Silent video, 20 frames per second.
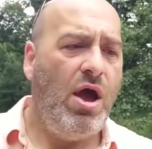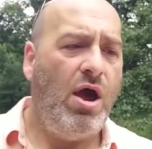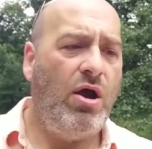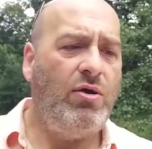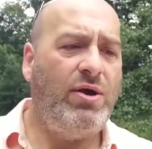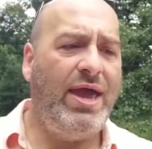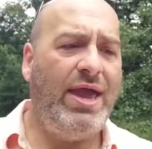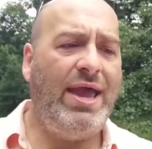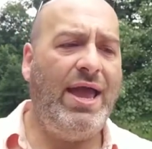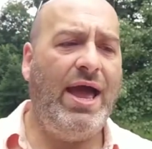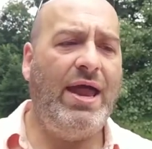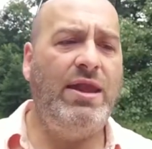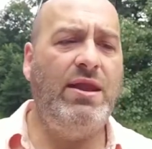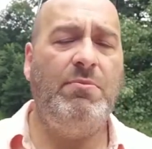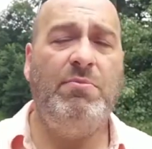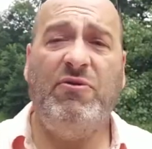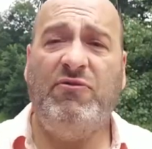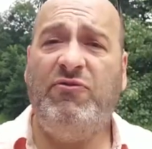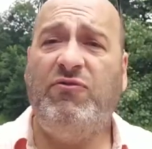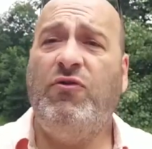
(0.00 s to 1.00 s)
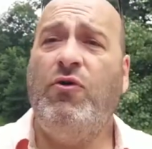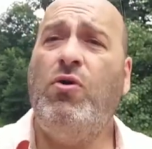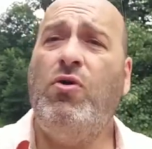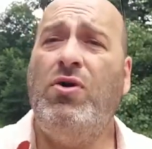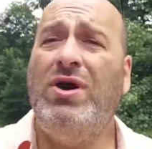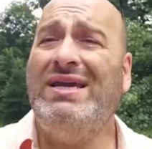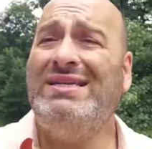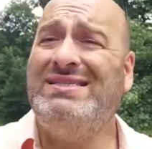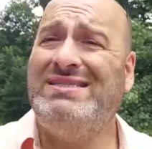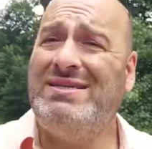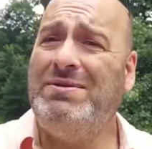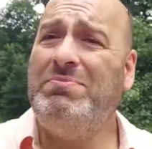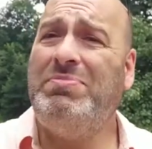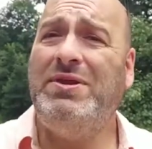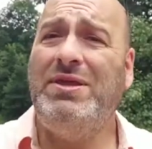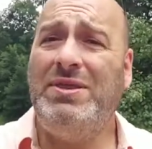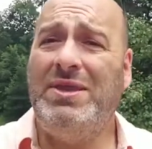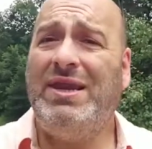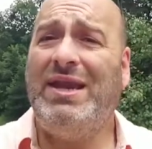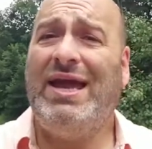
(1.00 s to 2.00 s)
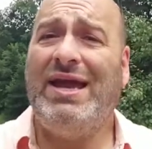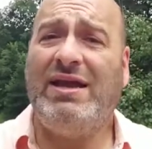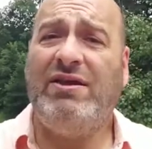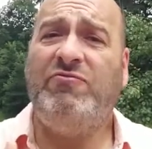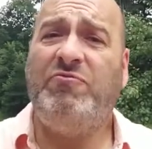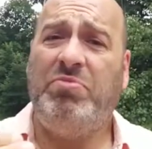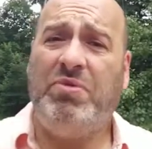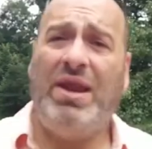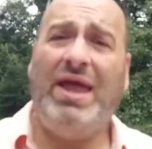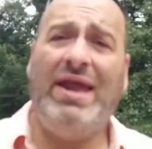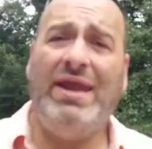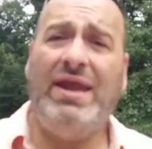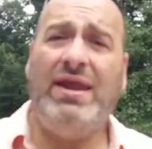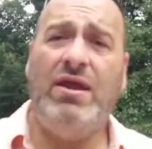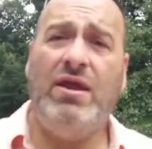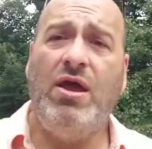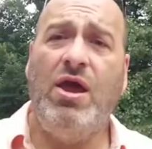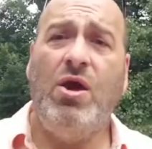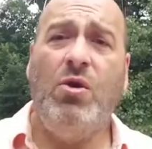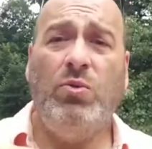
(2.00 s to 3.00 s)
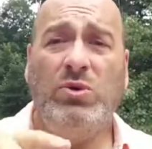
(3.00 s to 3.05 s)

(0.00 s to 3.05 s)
Okay, and number four is simply the lack of planning,